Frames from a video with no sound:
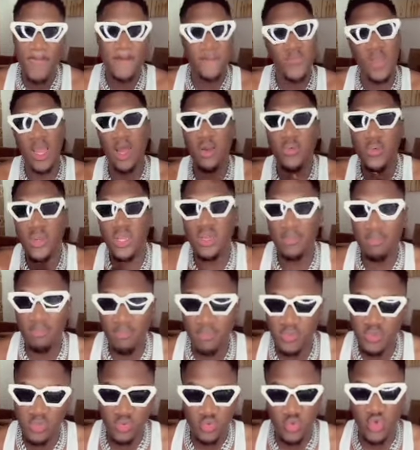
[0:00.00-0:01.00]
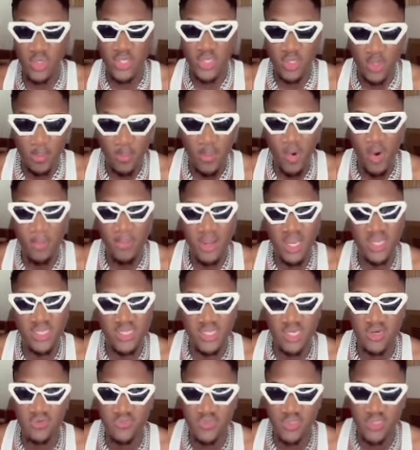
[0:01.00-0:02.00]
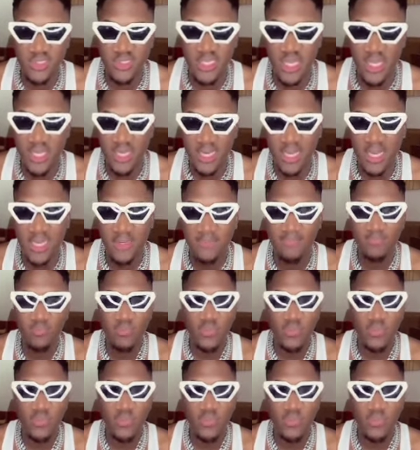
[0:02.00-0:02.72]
I already took it upon myself to say that